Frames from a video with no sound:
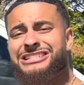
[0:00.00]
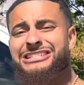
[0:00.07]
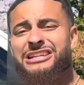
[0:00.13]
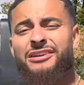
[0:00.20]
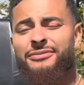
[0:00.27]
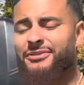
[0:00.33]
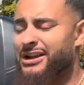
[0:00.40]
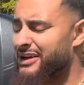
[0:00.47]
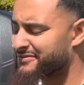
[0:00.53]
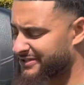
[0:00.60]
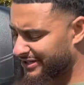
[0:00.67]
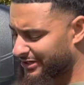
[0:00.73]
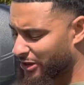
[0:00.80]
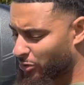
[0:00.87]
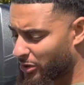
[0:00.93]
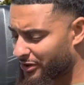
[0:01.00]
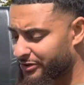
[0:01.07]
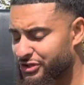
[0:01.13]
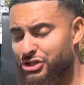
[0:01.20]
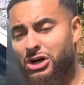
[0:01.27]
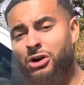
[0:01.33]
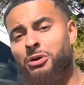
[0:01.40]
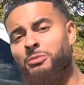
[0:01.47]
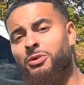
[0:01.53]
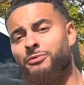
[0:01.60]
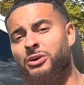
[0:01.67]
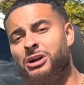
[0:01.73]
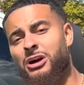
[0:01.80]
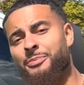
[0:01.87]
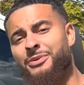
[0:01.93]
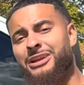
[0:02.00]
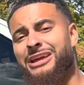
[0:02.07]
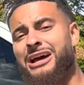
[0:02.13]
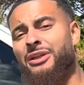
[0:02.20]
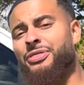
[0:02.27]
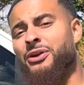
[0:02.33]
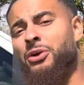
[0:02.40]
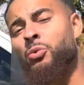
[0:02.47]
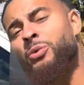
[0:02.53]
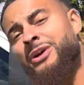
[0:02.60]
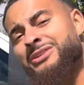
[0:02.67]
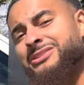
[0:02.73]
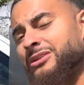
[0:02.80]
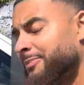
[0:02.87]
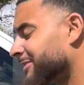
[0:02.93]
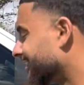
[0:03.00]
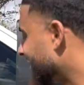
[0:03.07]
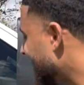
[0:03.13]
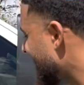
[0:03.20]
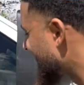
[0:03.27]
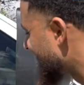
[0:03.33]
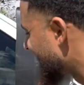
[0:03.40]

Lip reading: different. I've seen no other junk removal company out there with something like